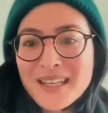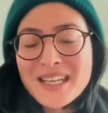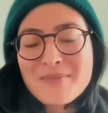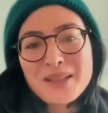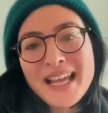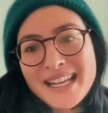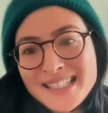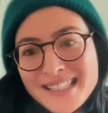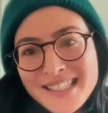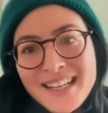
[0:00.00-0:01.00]
in
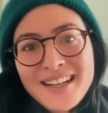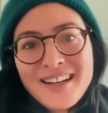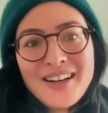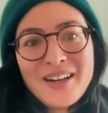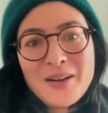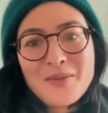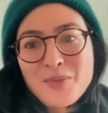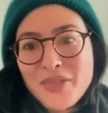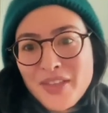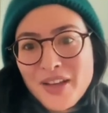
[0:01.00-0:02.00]
place
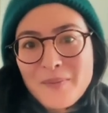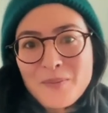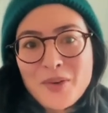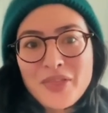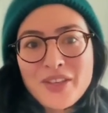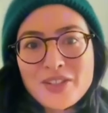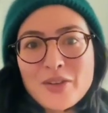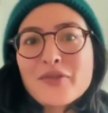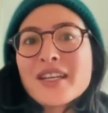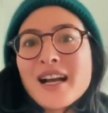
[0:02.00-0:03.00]
with
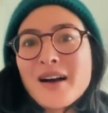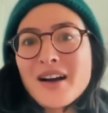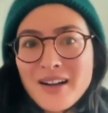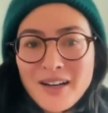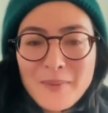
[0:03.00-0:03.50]
Sophia